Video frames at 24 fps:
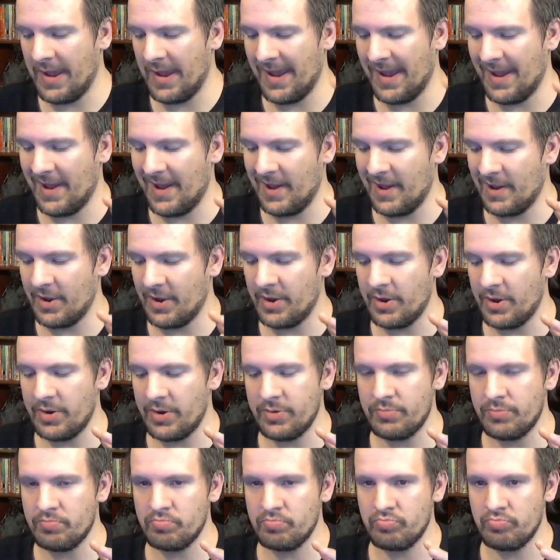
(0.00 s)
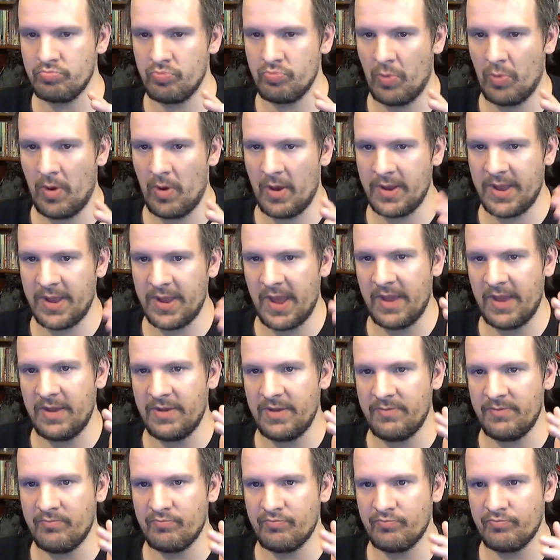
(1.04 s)
and a
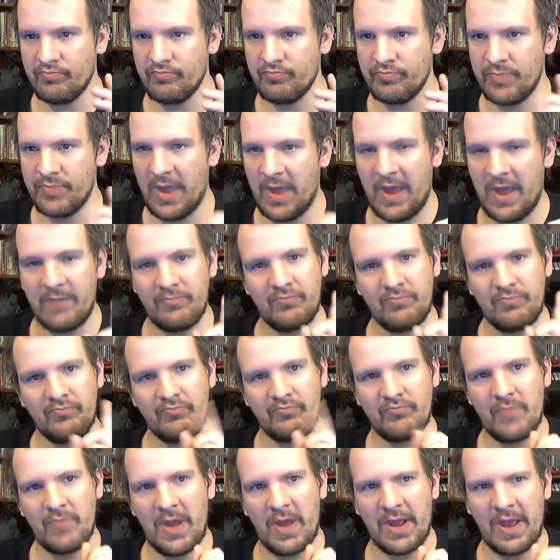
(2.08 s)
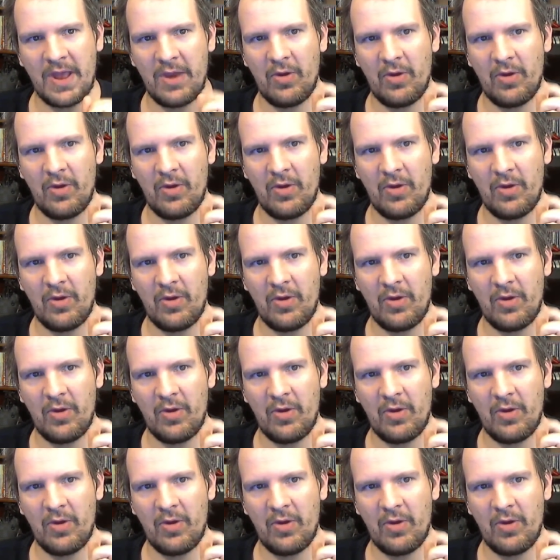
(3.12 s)
game that I